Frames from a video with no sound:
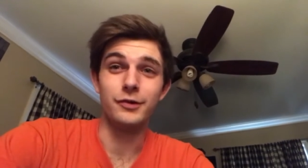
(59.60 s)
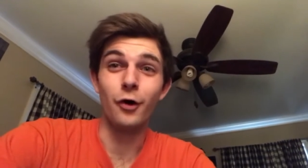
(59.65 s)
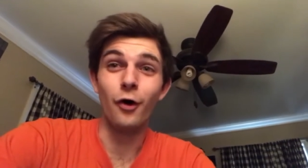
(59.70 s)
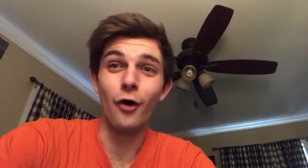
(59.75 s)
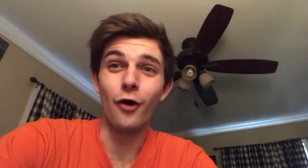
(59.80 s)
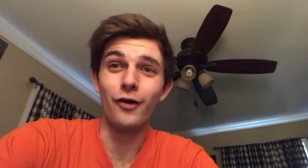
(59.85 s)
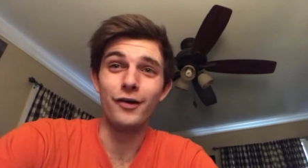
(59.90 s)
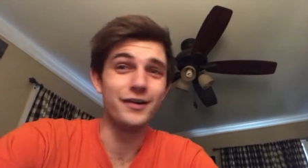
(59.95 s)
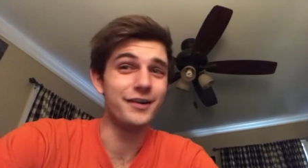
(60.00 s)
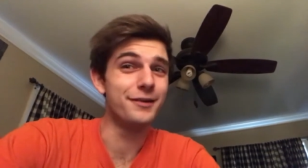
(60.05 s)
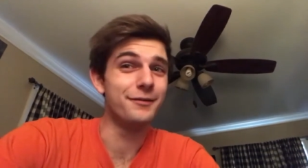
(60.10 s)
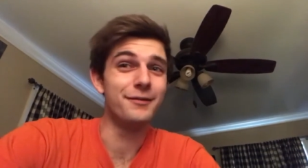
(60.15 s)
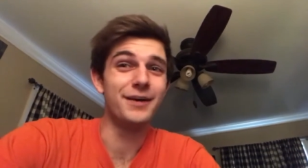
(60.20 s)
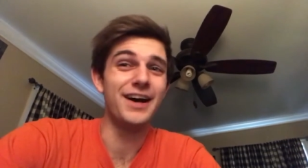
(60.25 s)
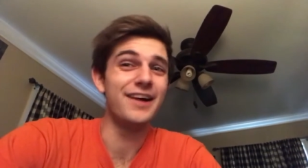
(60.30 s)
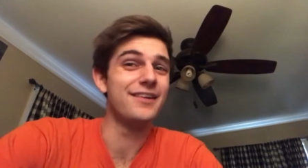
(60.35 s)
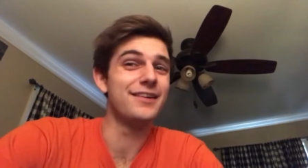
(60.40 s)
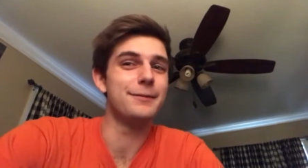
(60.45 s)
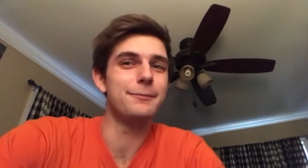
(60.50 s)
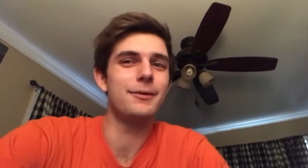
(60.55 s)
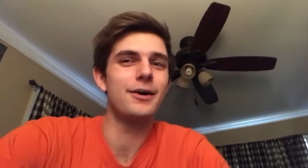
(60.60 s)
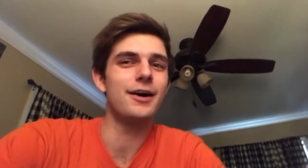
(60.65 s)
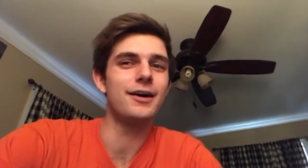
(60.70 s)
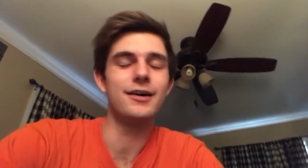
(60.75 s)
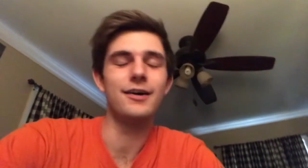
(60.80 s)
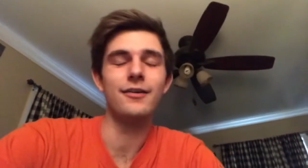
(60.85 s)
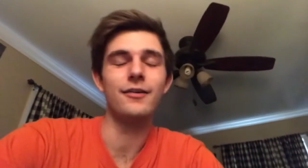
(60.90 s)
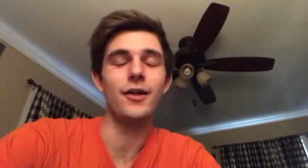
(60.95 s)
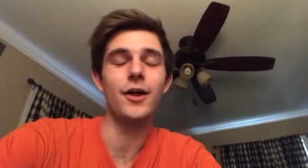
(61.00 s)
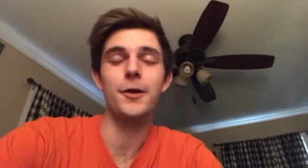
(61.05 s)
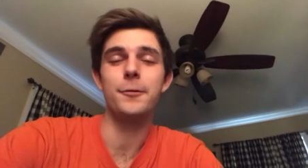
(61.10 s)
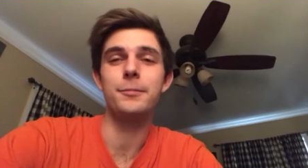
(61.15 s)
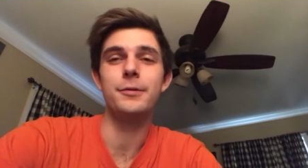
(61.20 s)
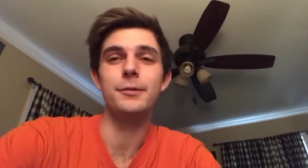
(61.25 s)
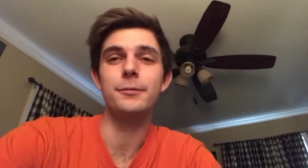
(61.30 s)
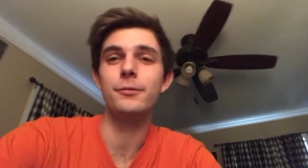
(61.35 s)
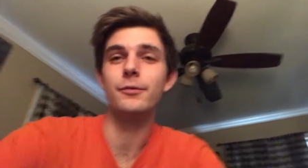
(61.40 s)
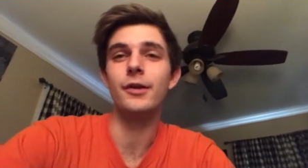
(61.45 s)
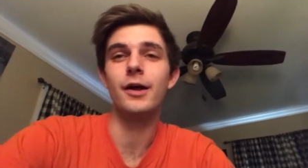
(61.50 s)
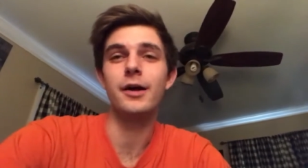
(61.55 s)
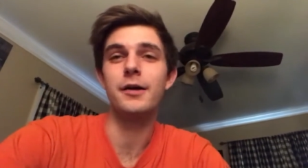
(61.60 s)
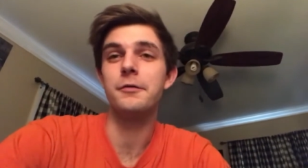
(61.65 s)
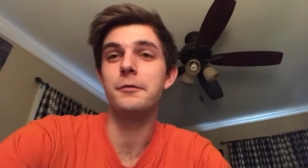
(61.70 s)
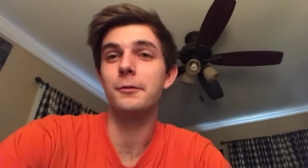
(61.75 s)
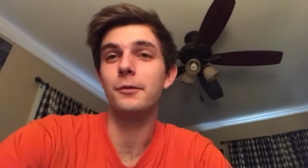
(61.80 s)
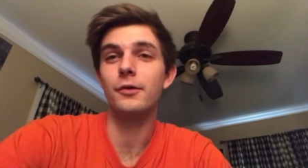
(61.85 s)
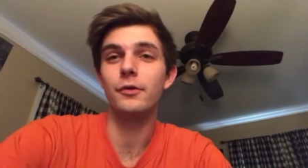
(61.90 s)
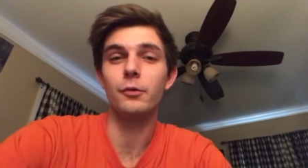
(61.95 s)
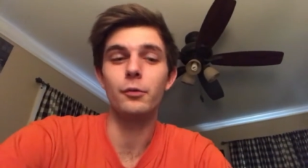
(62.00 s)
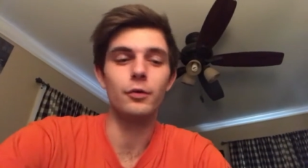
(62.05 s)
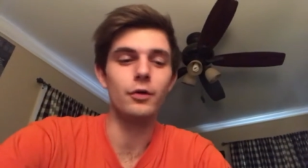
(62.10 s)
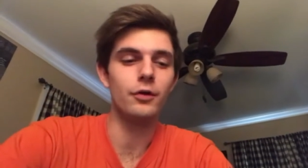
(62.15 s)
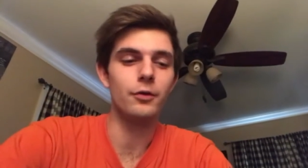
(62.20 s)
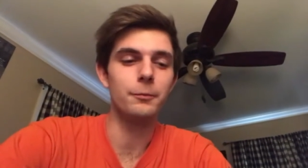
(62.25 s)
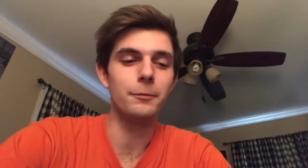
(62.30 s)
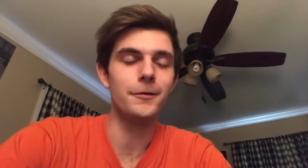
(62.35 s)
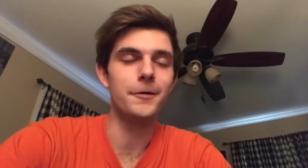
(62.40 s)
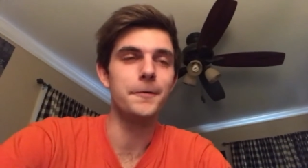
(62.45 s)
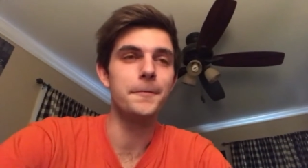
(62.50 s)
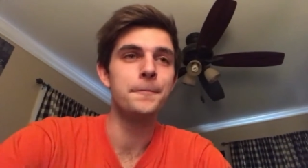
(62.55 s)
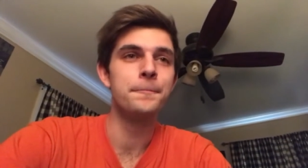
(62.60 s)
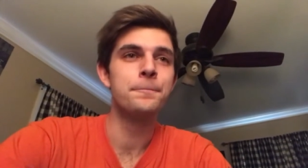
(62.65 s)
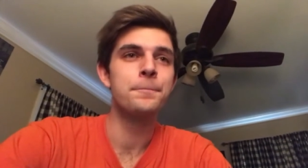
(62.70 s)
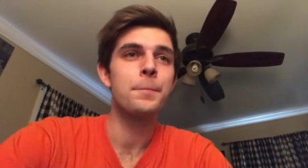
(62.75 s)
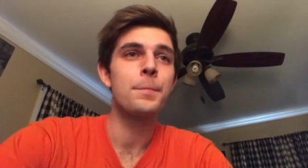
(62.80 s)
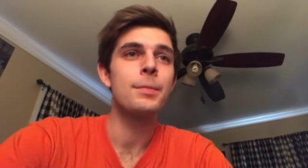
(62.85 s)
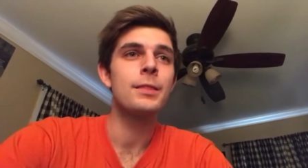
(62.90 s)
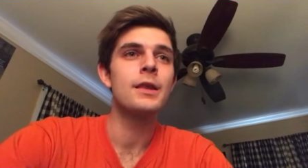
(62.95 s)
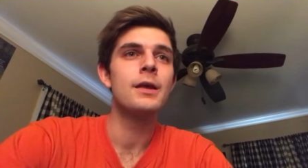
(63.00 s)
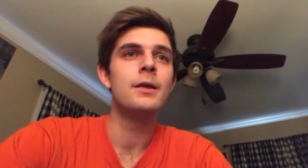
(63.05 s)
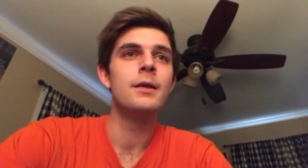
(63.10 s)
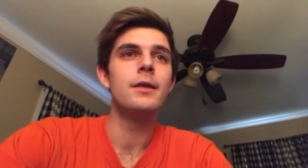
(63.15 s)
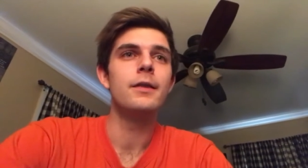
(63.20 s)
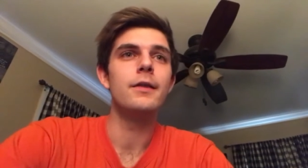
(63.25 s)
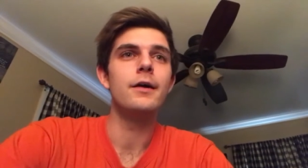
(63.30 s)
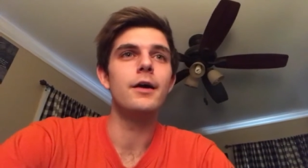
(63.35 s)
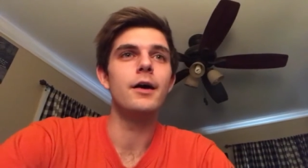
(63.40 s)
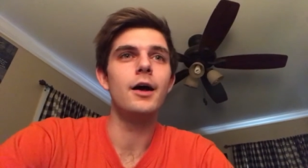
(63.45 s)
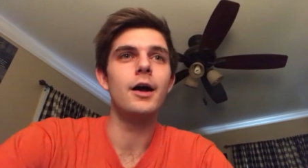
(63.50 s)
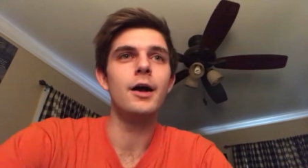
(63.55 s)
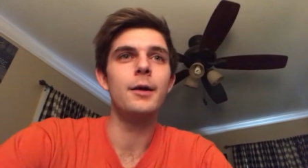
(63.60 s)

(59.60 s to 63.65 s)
talking about. Like probably a lot of people, not everyone in the world, but the